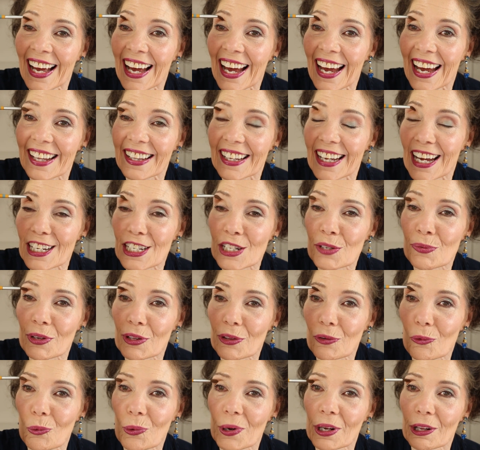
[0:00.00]
And that's
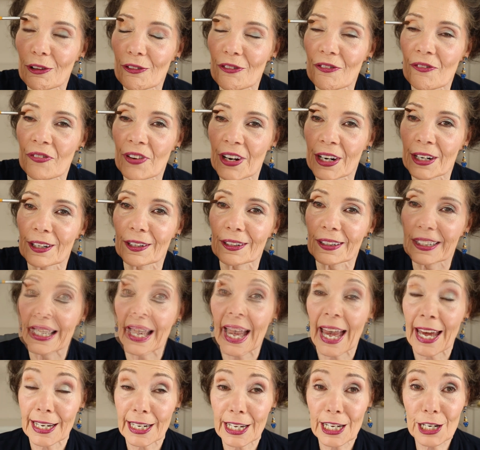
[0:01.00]
with Will Ferrell.
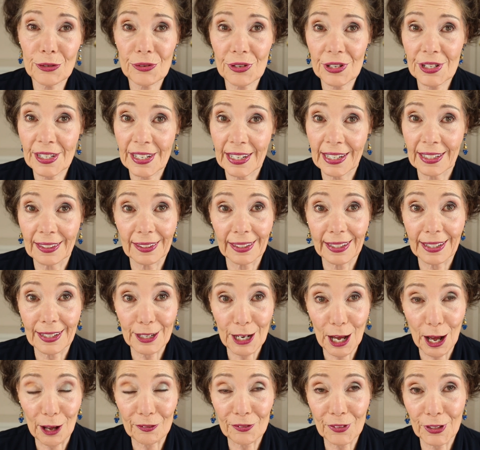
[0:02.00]
And interestingly
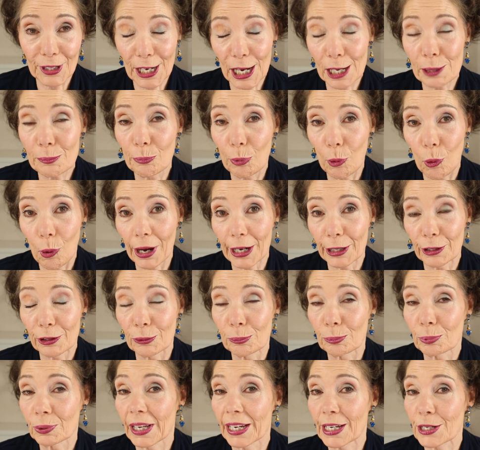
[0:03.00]
enough, the young boy who
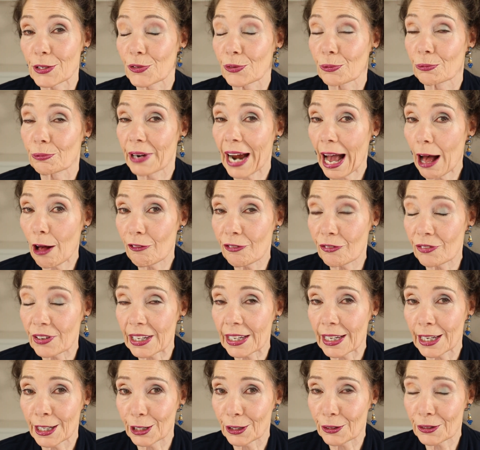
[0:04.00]
plays Ralphie
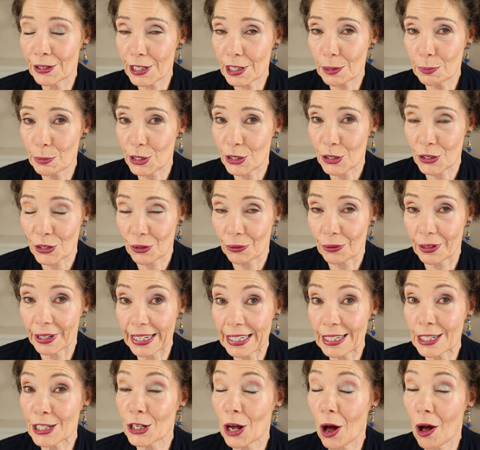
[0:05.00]
in A Christmas
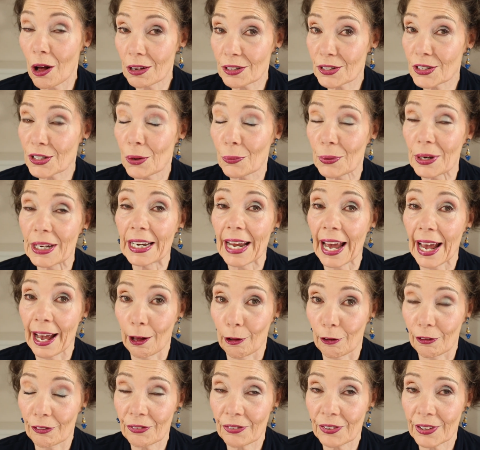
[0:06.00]
Story is also in
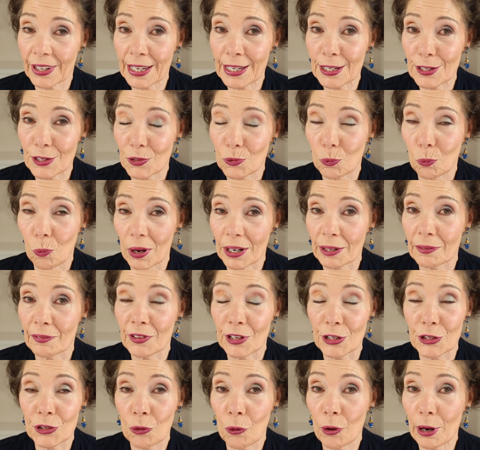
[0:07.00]
Elf. He's one of
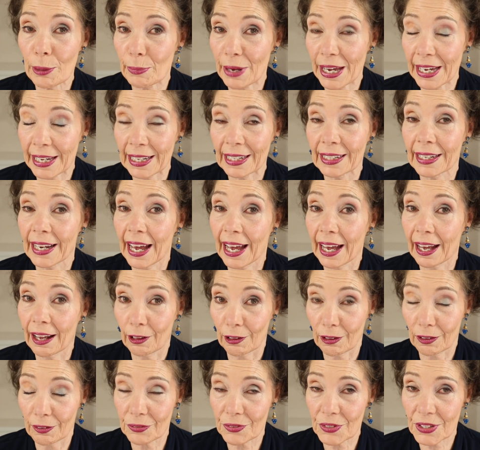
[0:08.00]
the toy-making
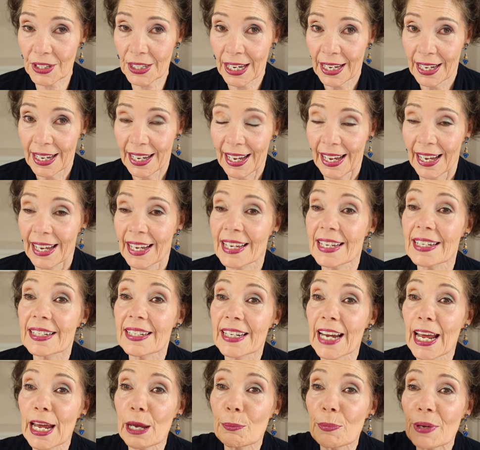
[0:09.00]
elves. His
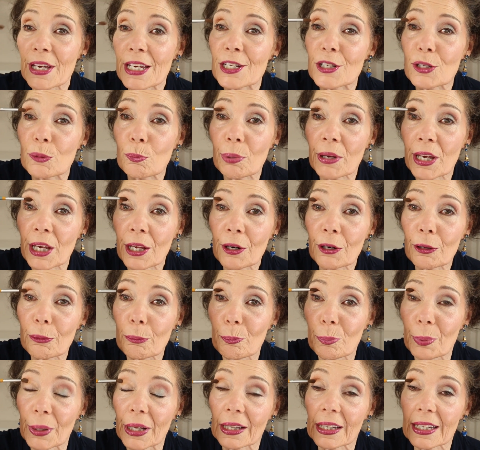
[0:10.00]
name is Peter
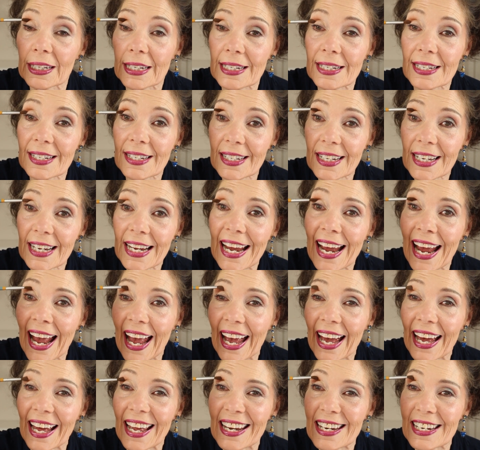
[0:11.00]
Billingsley,
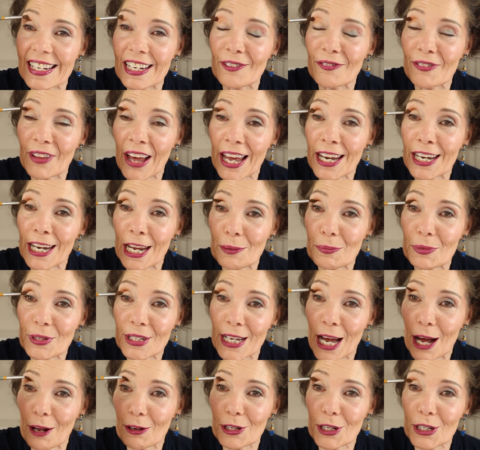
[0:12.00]
and if that name
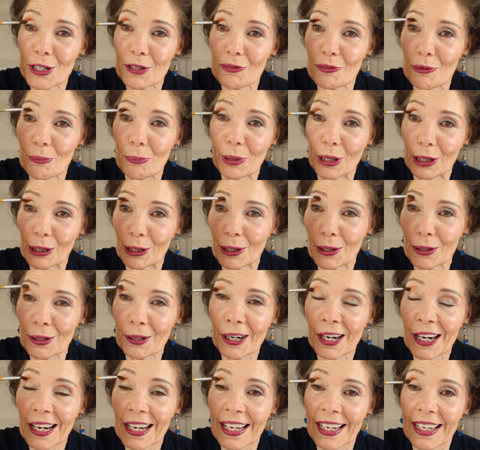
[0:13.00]
sounds
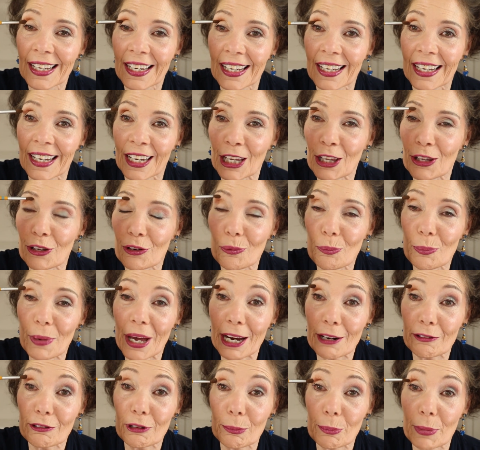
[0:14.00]
familiar, you
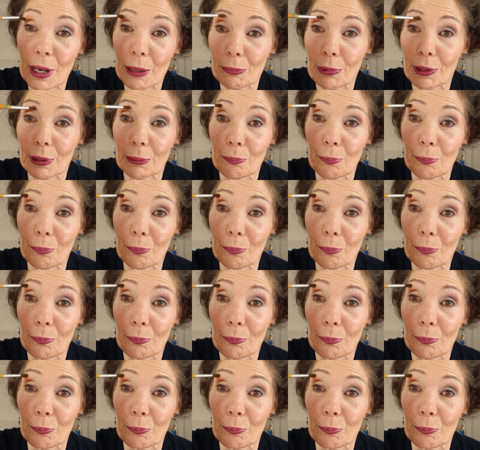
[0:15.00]
may remember